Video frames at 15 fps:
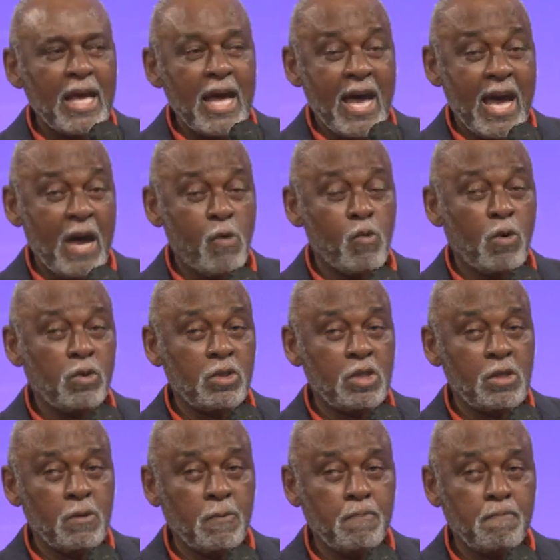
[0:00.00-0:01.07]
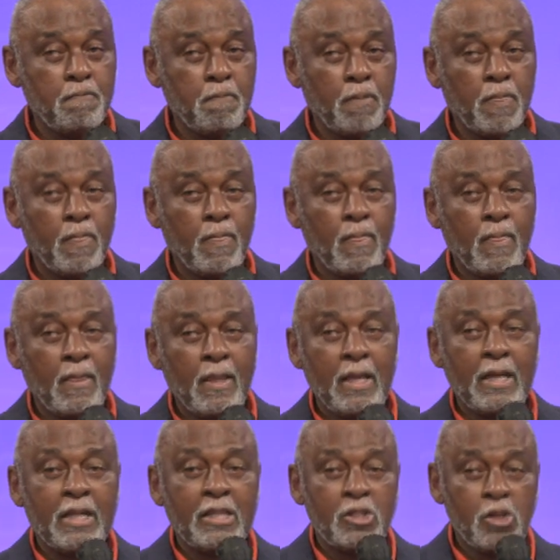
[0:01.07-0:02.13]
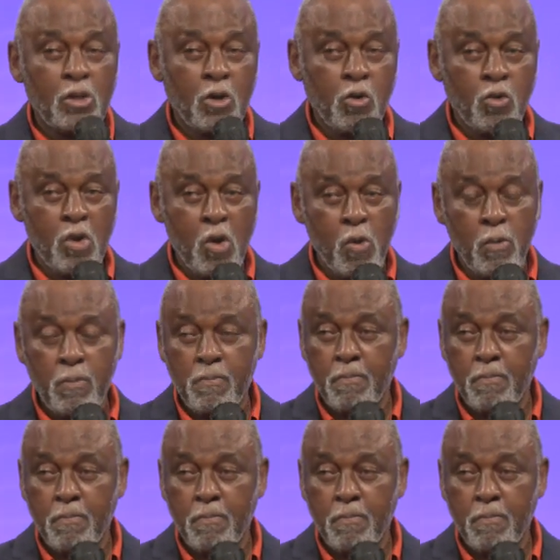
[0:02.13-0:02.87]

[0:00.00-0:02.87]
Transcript: I want you to grow